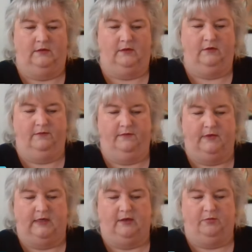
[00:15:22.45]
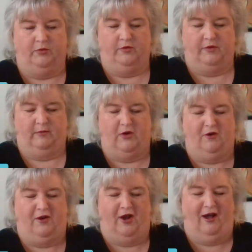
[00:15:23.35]
Oh, now the pull thing broke
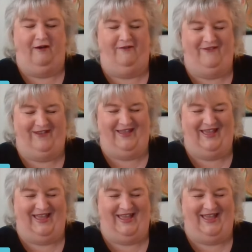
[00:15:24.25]
off.